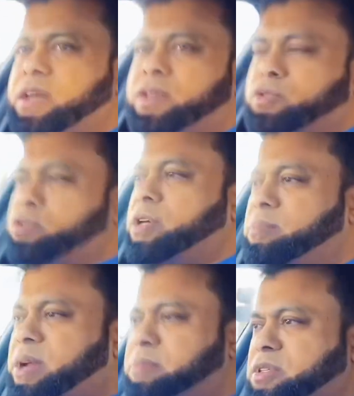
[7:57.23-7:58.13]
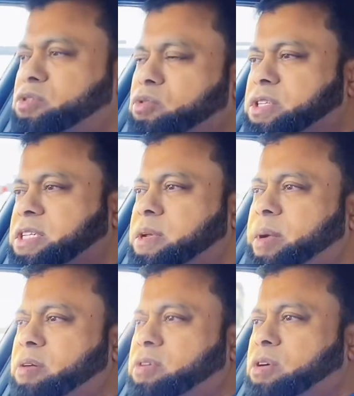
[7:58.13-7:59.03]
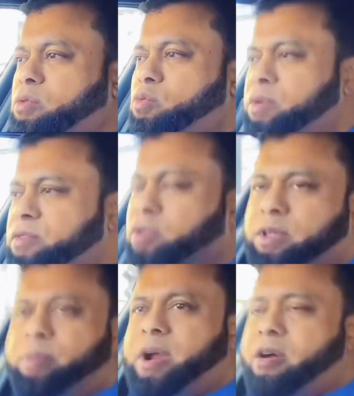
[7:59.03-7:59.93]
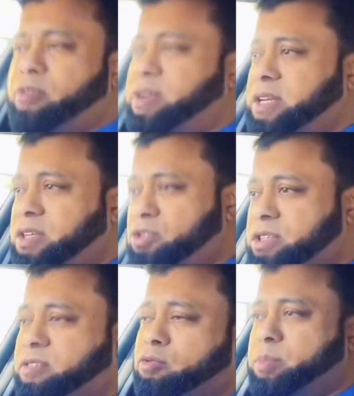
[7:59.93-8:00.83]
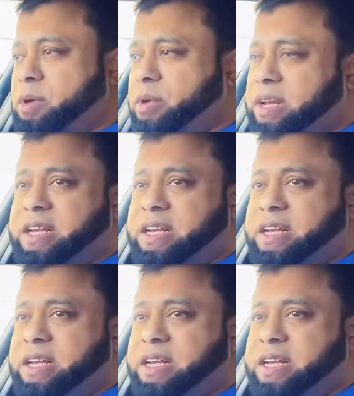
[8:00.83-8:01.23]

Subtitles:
So sometimes it's not just about we've got the priority. You just have to be ready in